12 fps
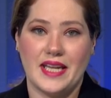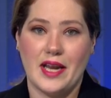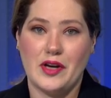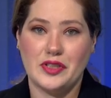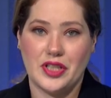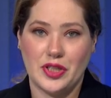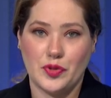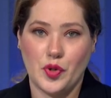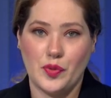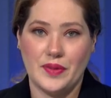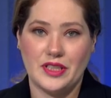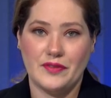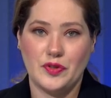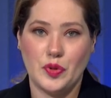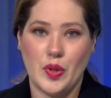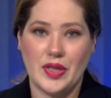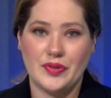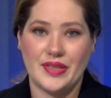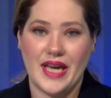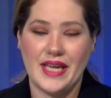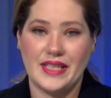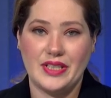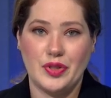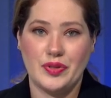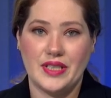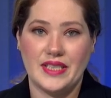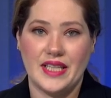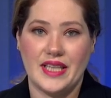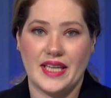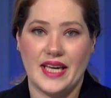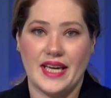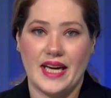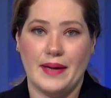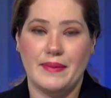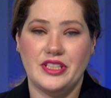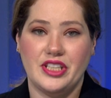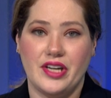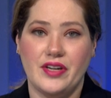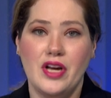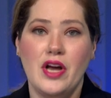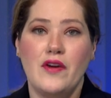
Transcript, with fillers: announced the enrollment of 280 students in the King Hamad Chair